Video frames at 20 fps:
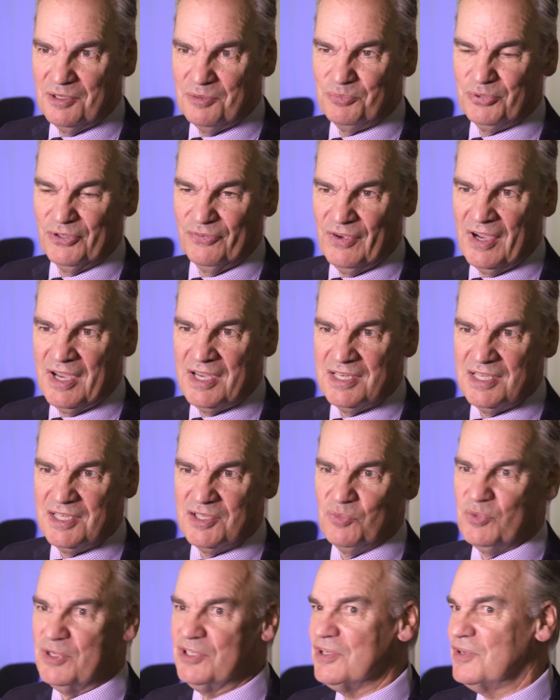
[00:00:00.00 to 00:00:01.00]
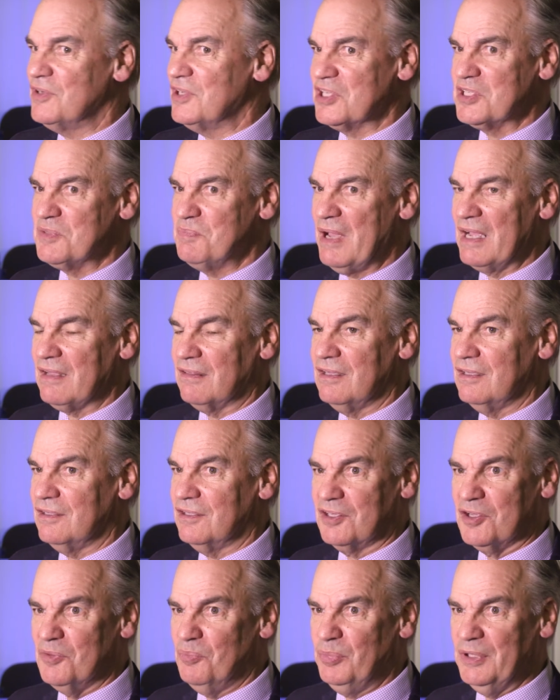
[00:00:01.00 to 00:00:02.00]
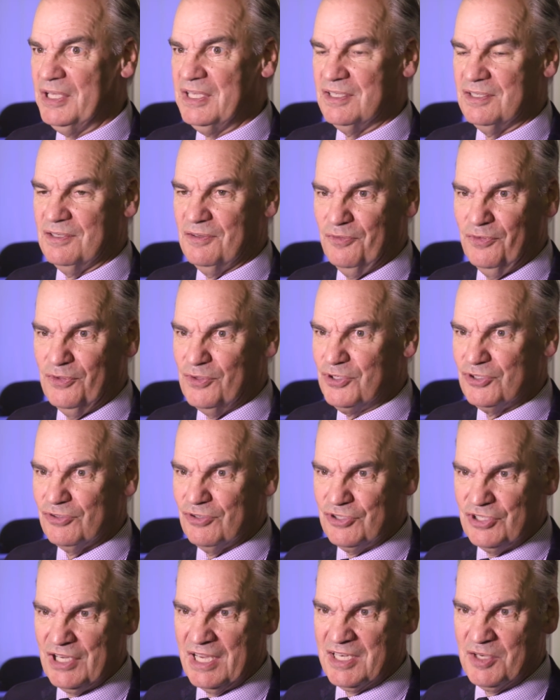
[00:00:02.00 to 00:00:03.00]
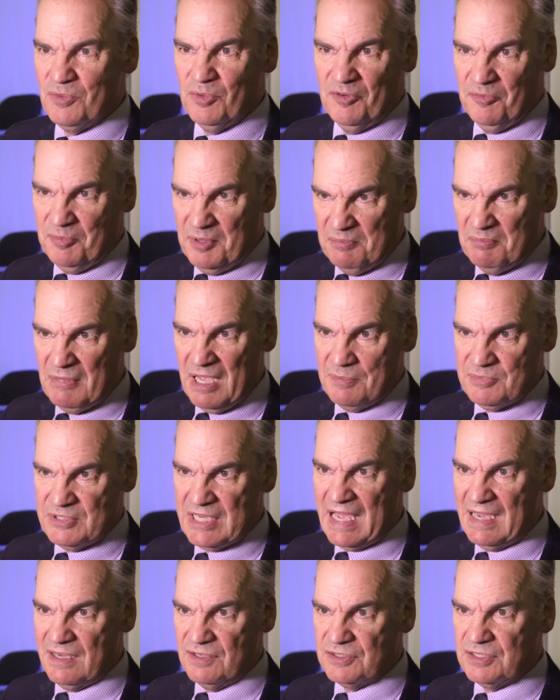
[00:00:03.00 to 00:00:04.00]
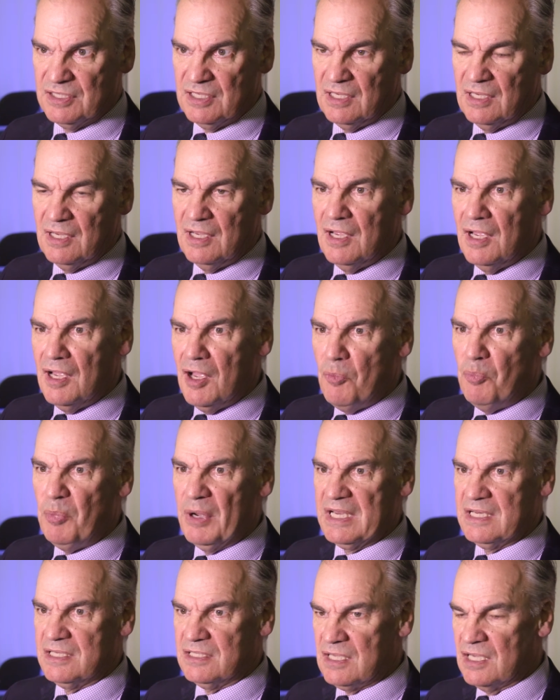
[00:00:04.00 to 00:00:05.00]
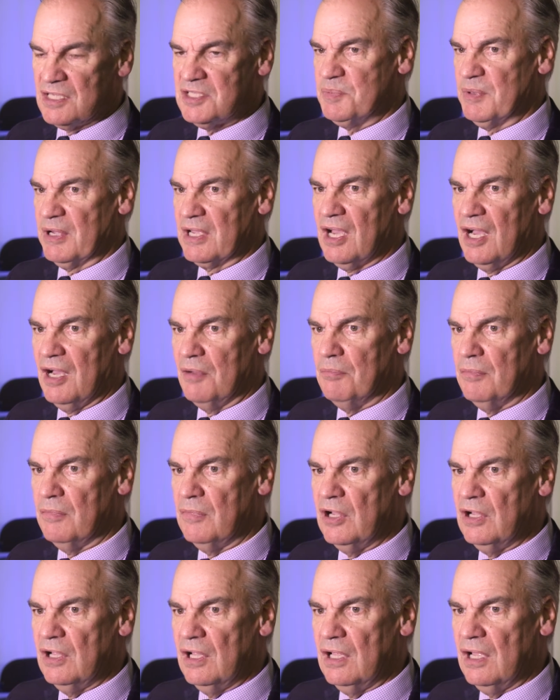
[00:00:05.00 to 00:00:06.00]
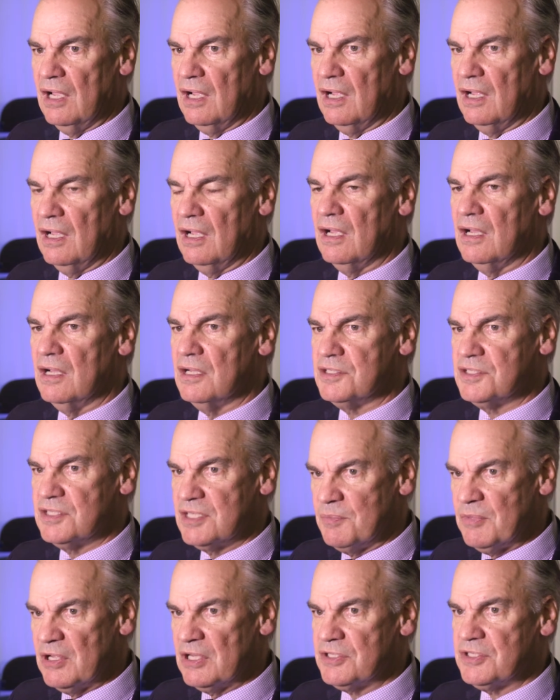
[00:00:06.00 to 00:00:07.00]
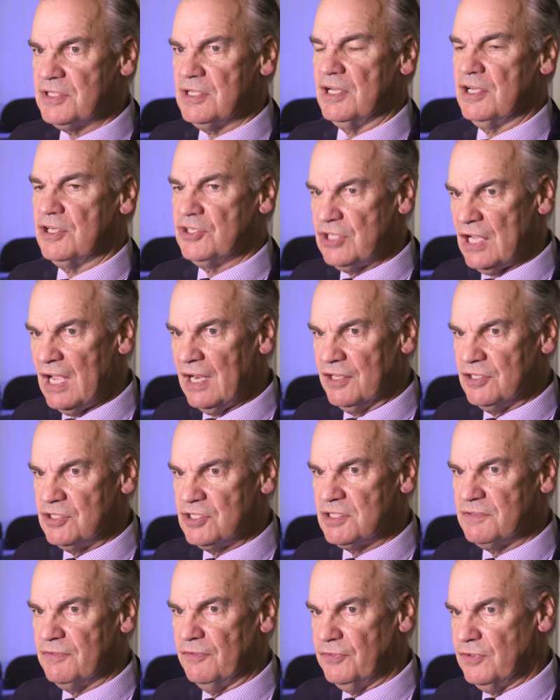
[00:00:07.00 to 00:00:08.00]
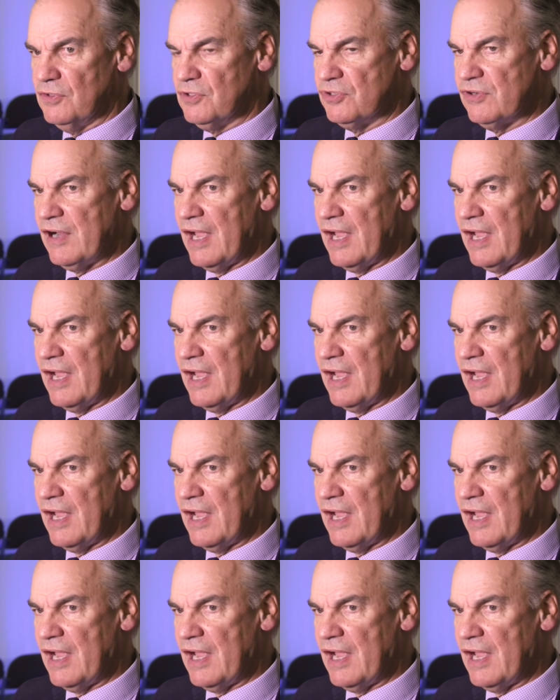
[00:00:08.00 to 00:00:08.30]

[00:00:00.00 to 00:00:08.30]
provided. We don't expect that the complete future agenda will have been mapped out, but it does become a stimulus and a challenge for future